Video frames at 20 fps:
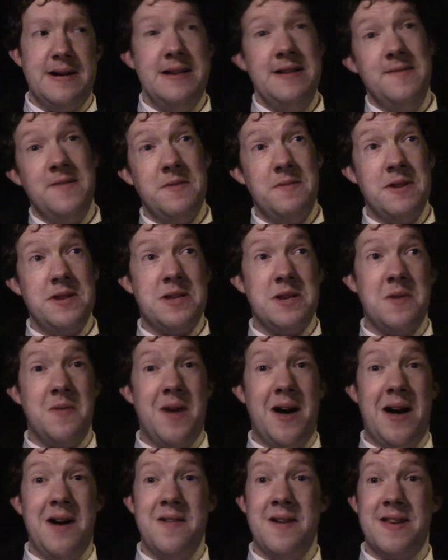every once in a
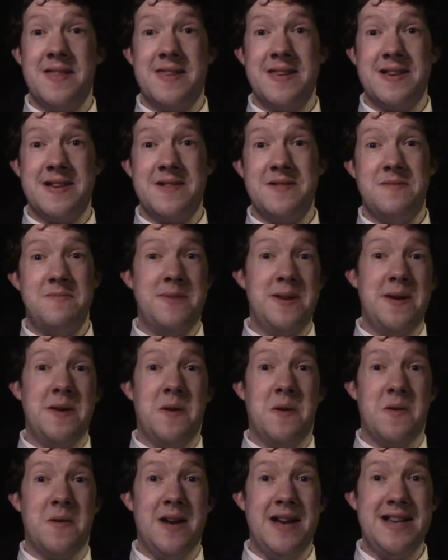while, I think it would be
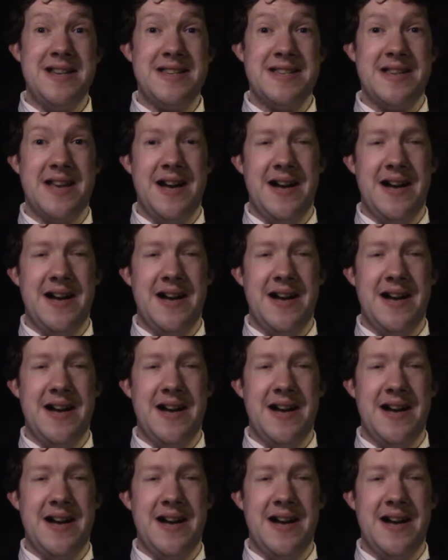all right.